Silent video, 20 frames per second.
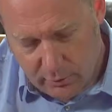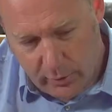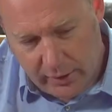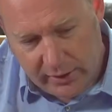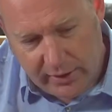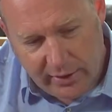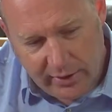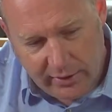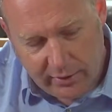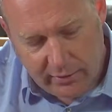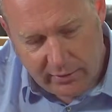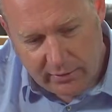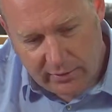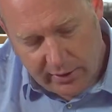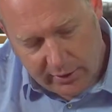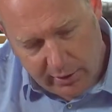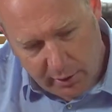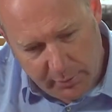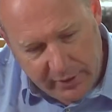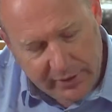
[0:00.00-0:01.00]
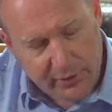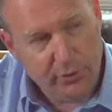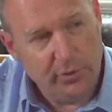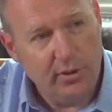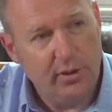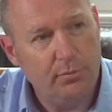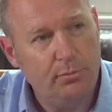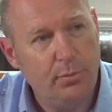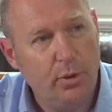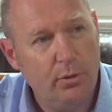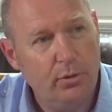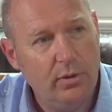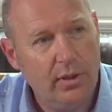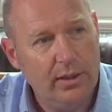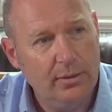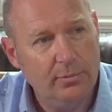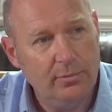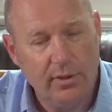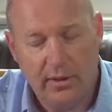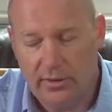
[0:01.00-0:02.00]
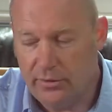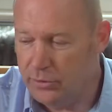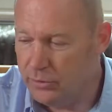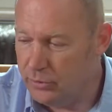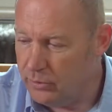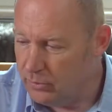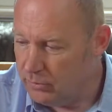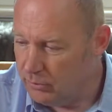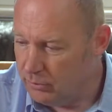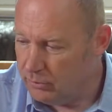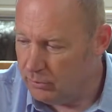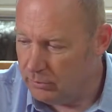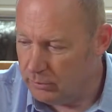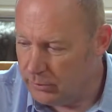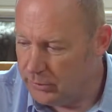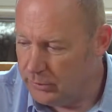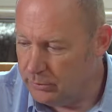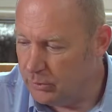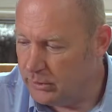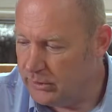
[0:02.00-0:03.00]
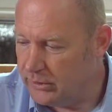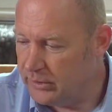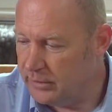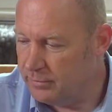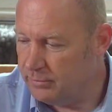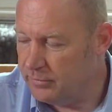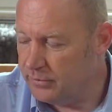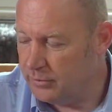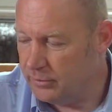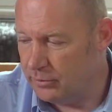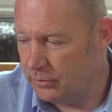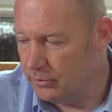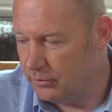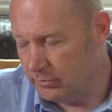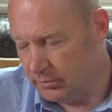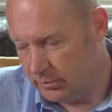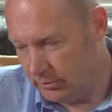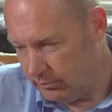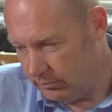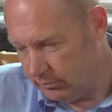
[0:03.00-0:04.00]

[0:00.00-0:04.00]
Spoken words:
way they come into the program to what you want them to